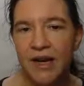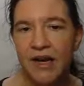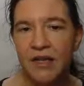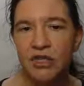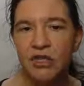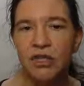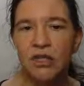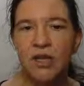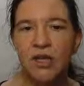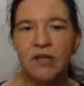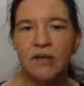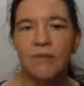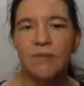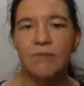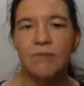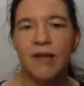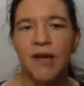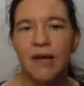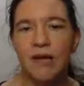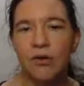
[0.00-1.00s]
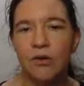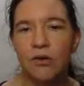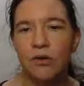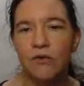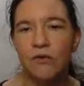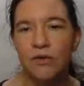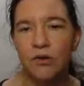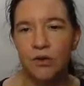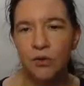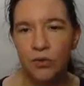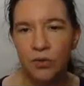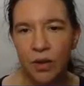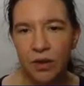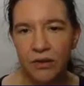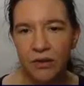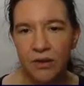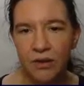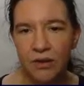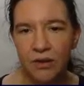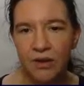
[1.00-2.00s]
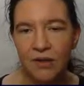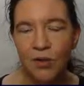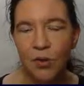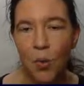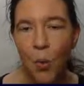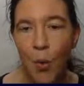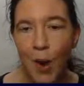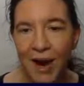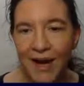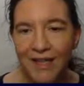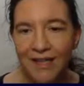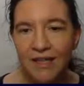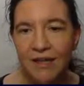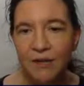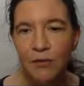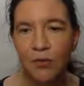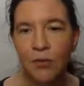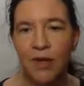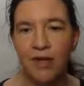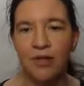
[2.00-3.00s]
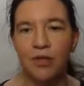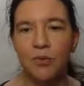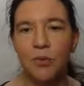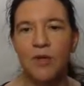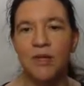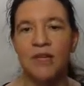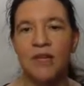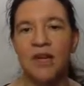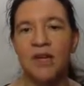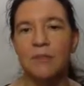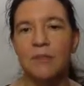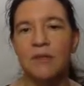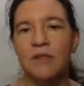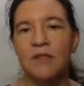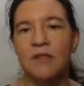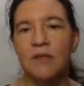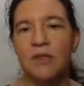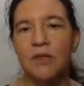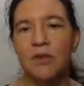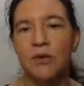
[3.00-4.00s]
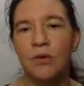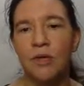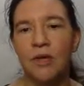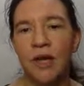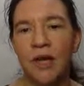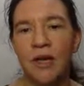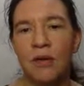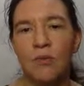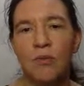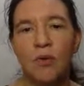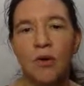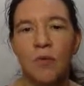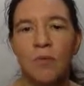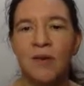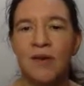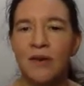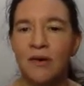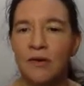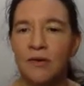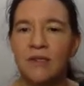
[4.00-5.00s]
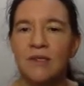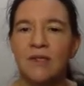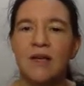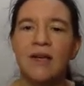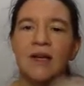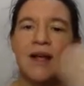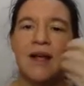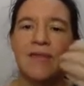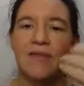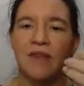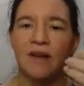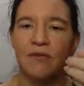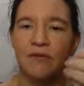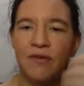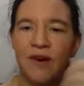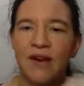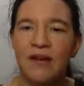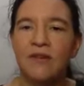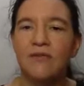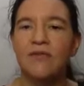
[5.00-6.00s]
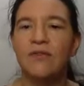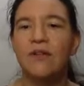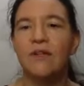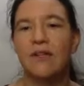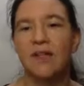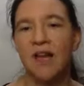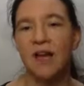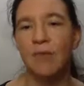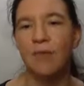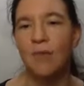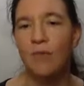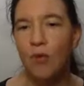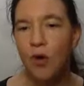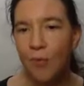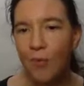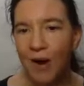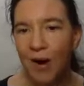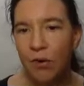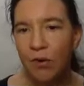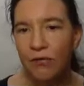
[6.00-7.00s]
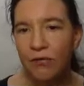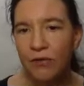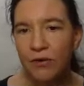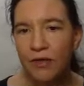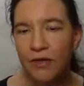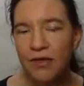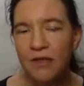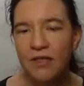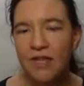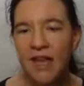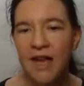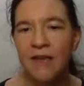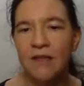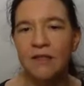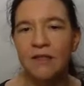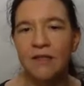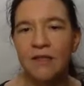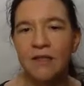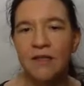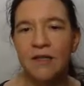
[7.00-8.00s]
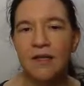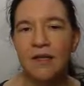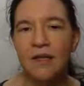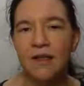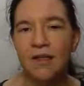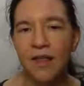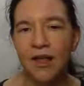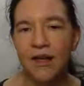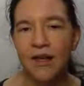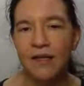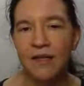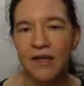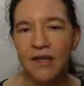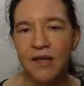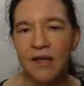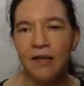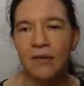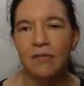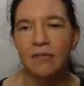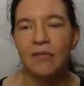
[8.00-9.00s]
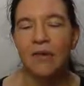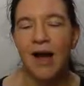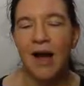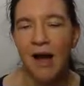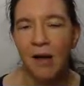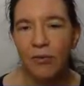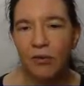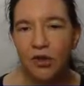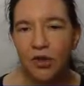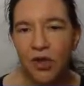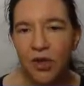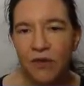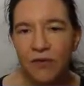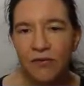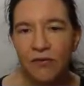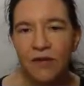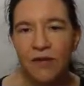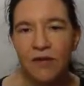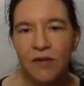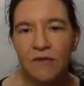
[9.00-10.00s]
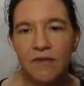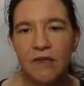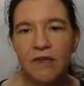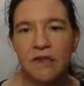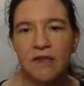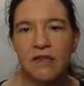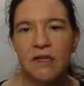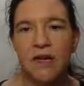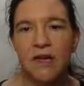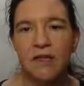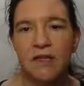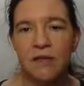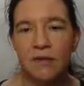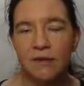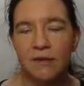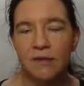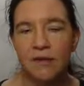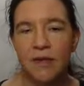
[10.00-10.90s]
actually that BN curves do not quite give you 128-bit security anymore because that fine field can be more powerful attacked than a arbitrary field of that size.